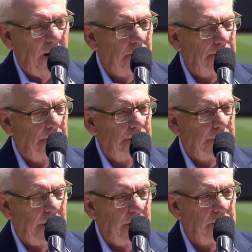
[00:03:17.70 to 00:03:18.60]
are
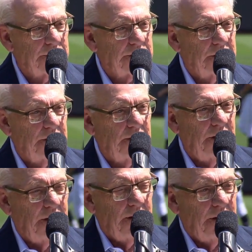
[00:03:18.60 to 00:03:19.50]
players
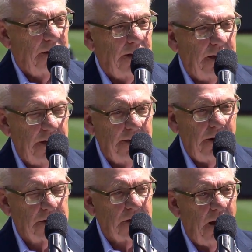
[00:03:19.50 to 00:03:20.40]
that
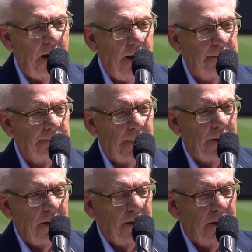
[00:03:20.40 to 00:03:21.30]
in their
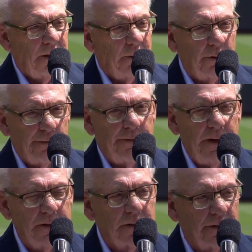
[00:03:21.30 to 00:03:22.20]
time were the
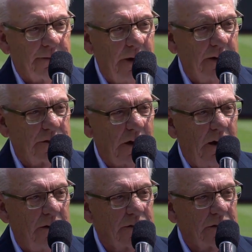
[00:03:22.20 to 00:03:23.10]
face of the
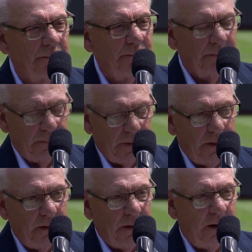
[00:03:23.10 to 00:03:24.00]
franchise.
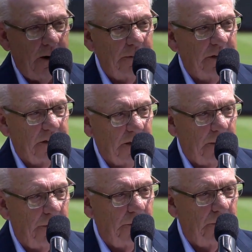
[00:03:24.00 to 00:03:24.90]
Harmon
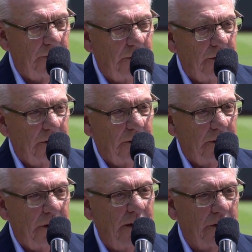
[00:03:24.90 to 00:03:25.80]
Killebrew
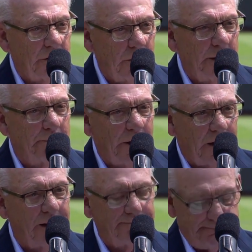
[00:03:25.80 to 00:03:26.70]
and Kirby
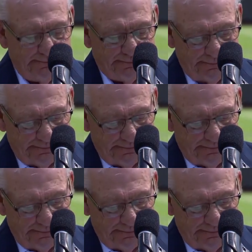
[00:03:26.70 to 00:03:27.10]
Puckett.